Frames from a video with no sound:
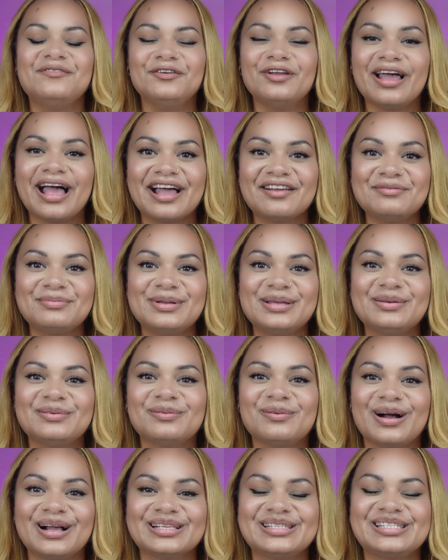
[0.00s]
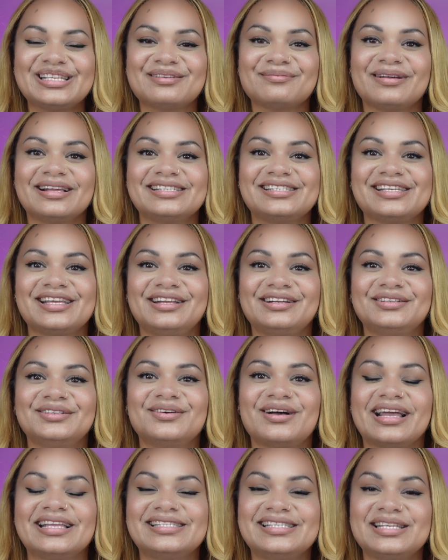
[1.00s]
you have been watching my channel,
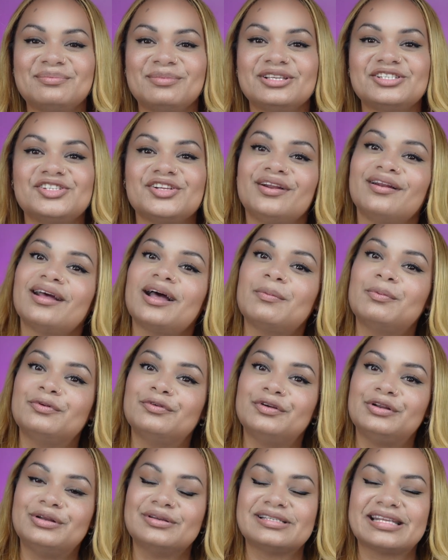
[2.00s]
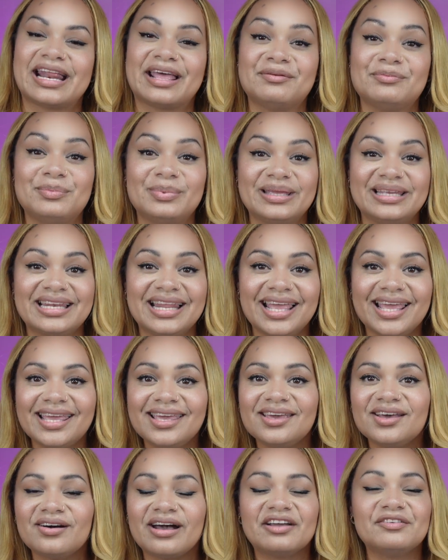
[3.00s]
I did mention in a couple of videos that I've been
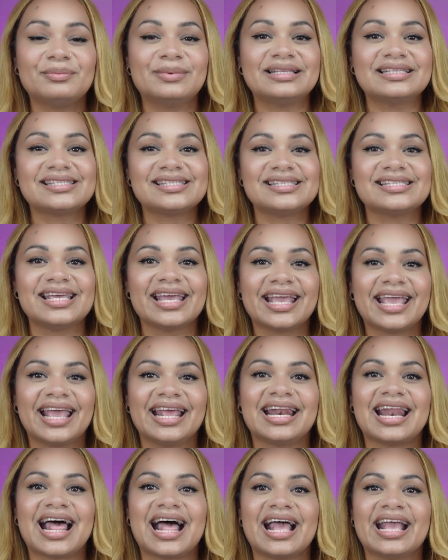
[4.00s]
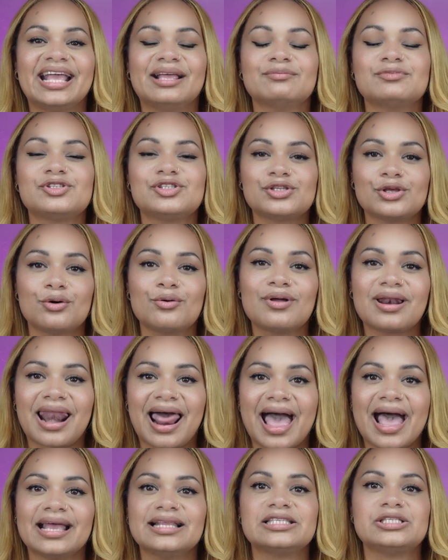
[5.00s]
ill, I've been sick, and I am so
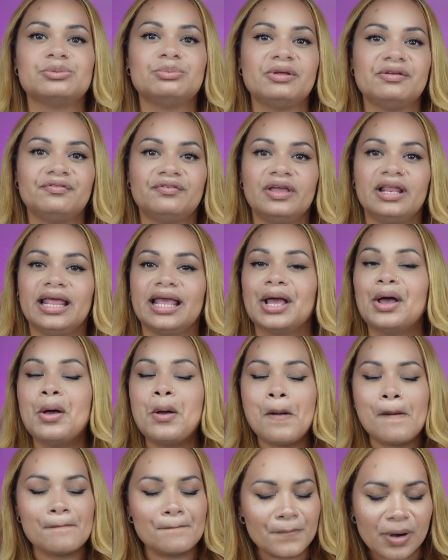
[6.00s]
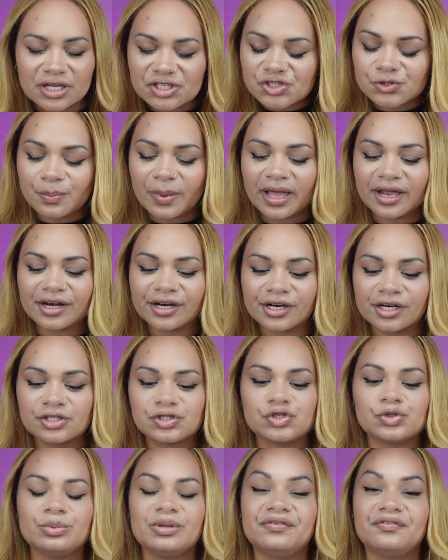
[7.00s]
glad to be feeling much better,
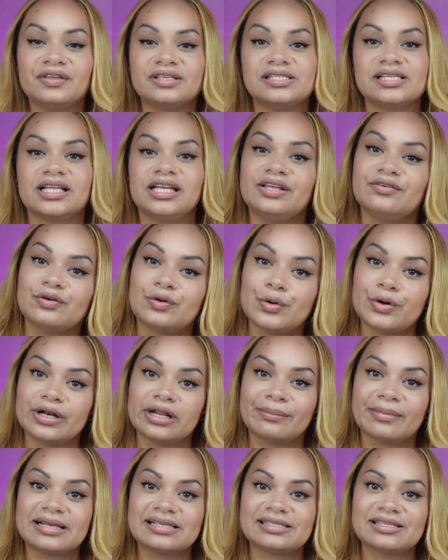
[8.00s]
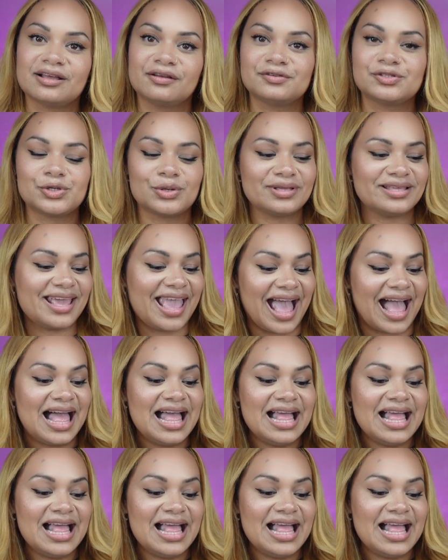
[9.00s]
to be physically recording myself. So yeah,